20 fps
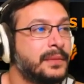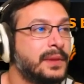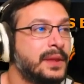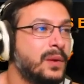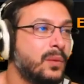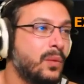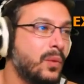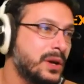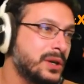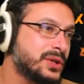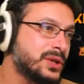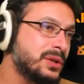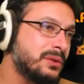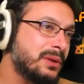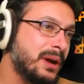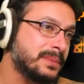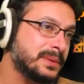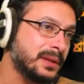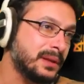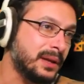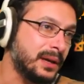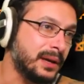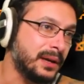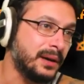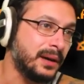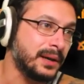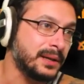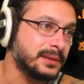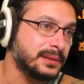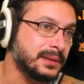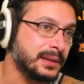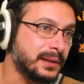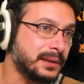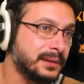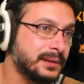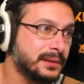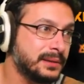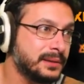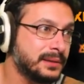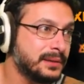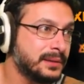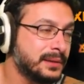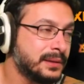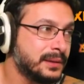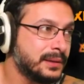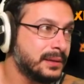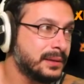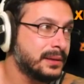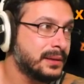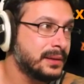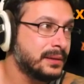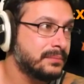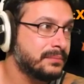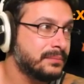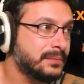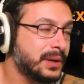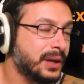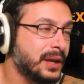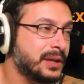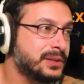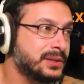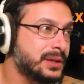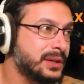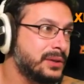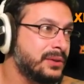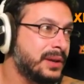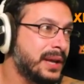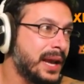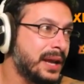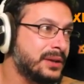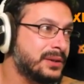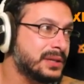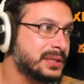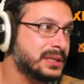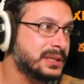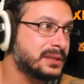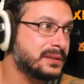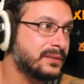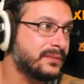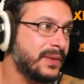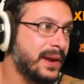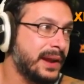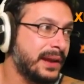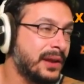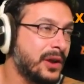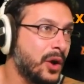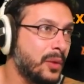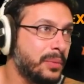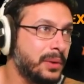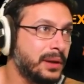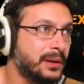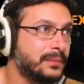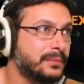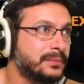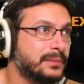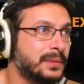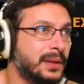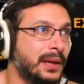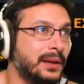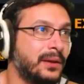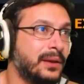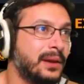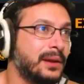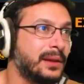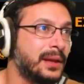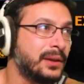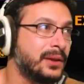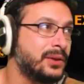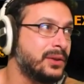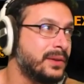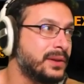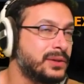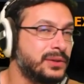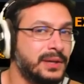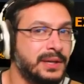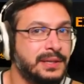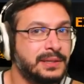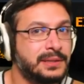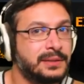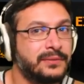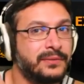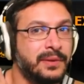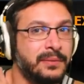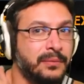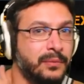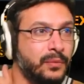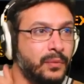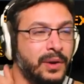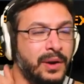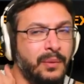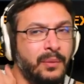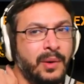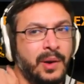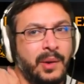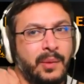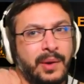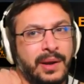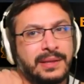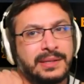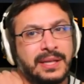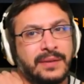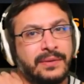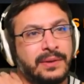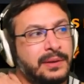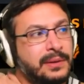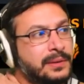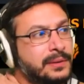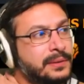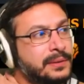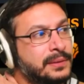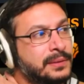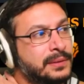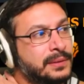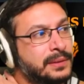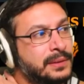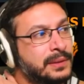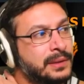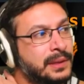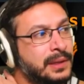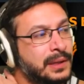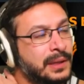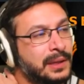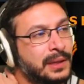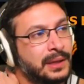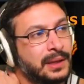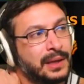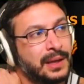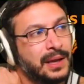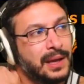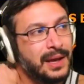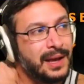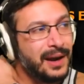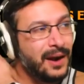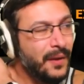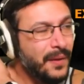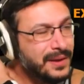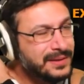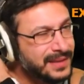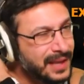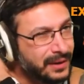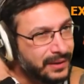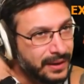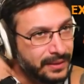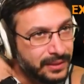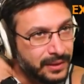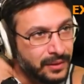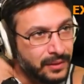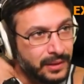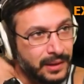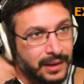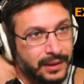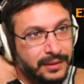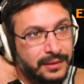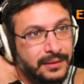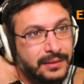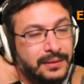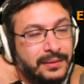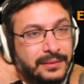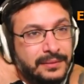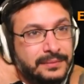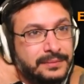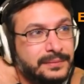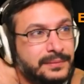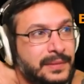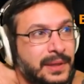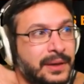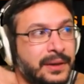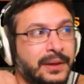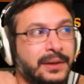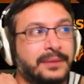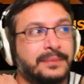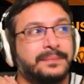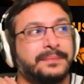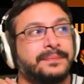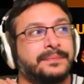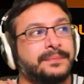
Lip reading: The Ward 2 helps a lot, honestly. Because you can't just Fading Hope it like you do the trees from Ren 7. I don't think it's that great though. Like, I don't know.